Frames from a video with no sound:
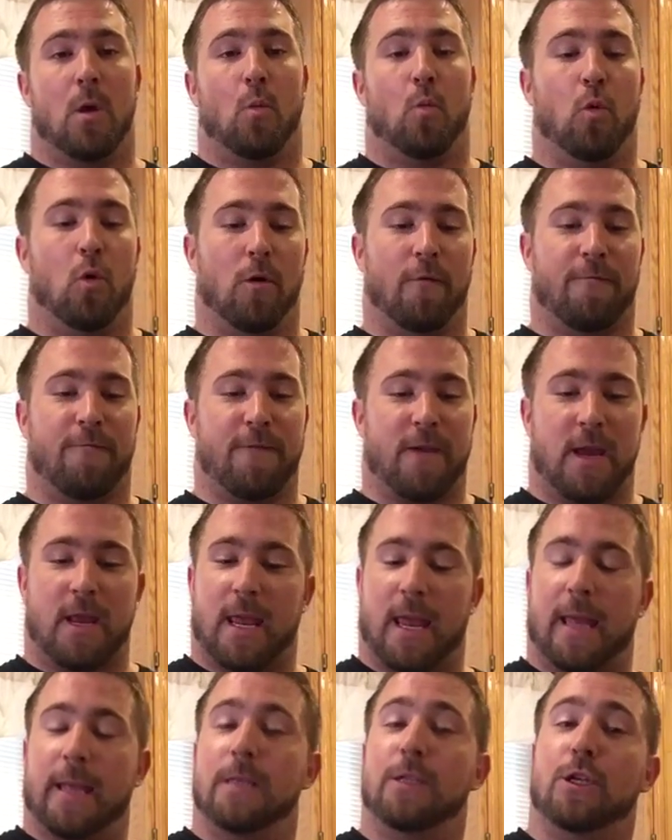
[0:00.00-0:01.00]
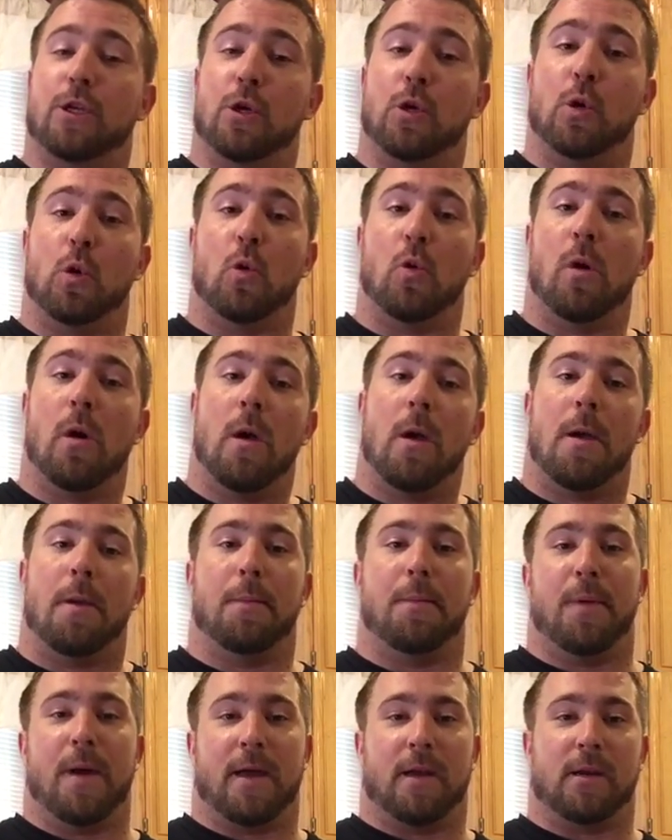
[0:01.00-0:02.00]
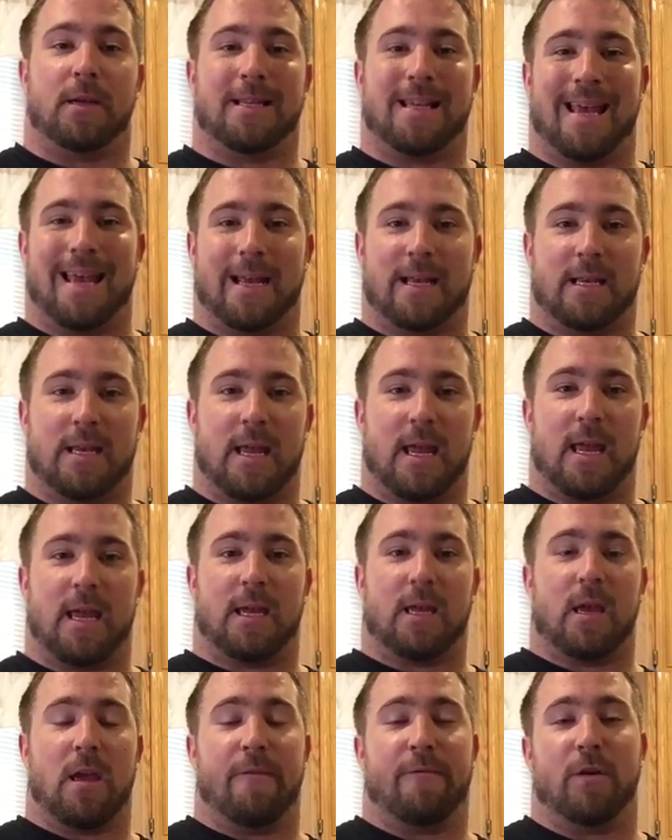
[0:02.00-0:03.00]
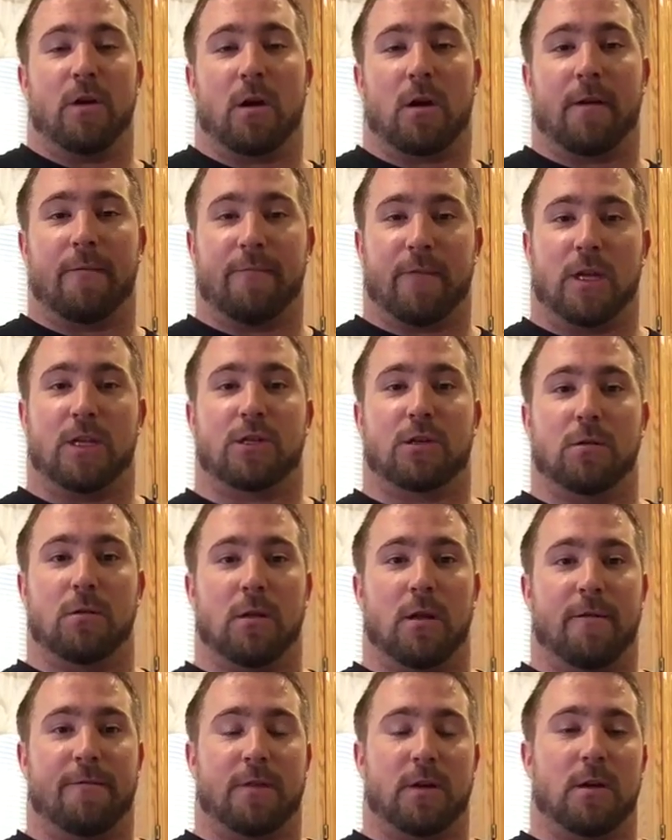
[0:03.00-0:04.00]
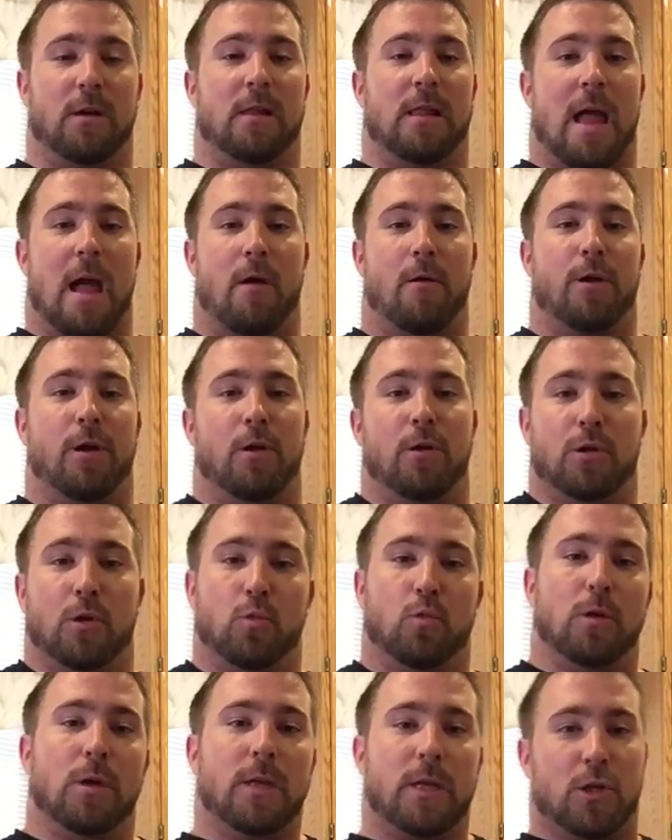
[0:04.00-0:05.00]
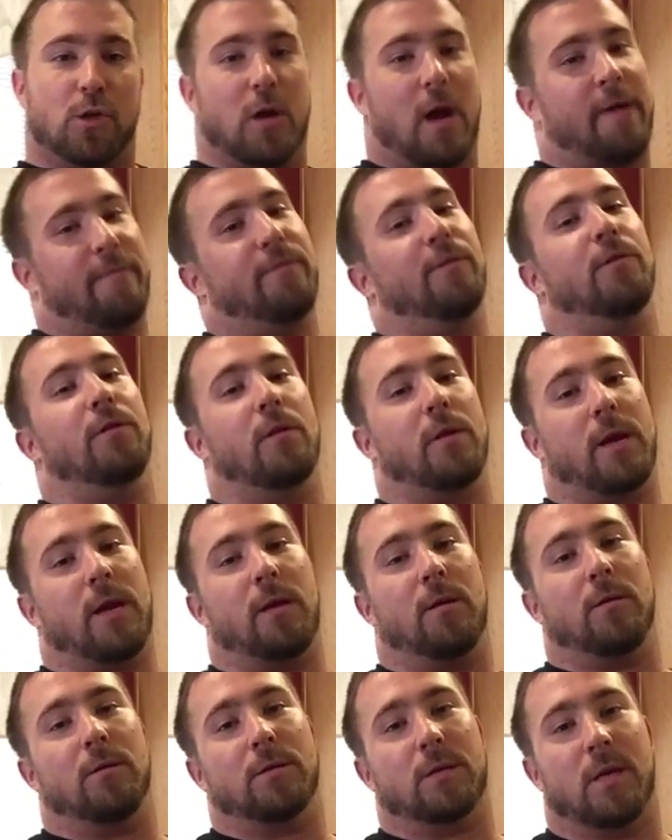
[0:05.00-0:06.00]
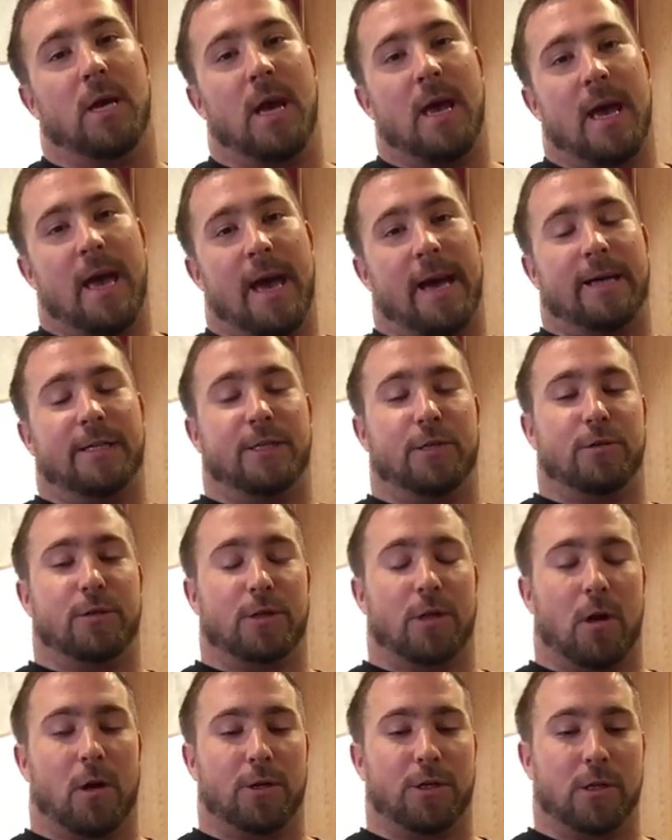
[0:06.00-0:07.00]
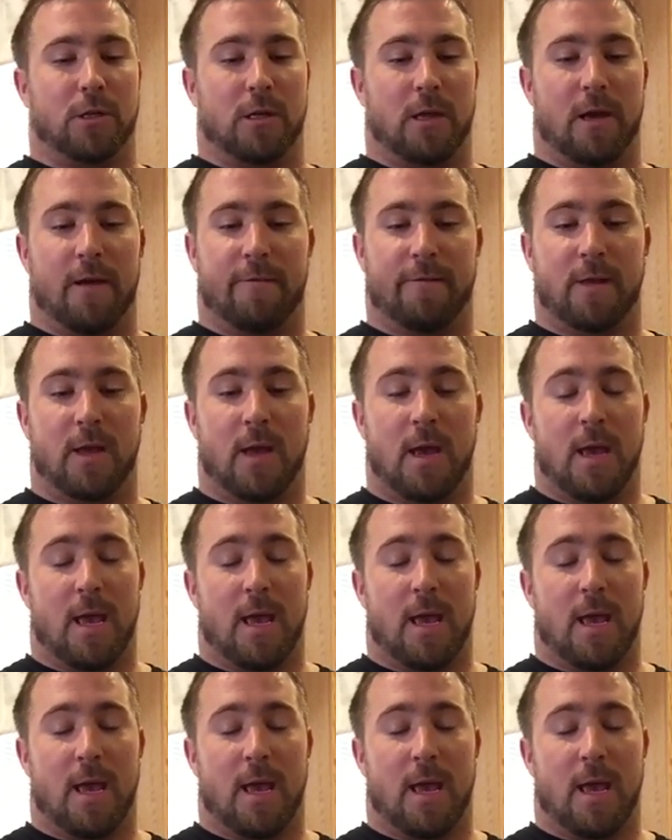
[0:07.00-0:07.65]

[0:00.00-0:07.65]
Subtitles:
will feed into better technique if you're a conventional lifter, allowing you to really drive through your heels as you start your lift.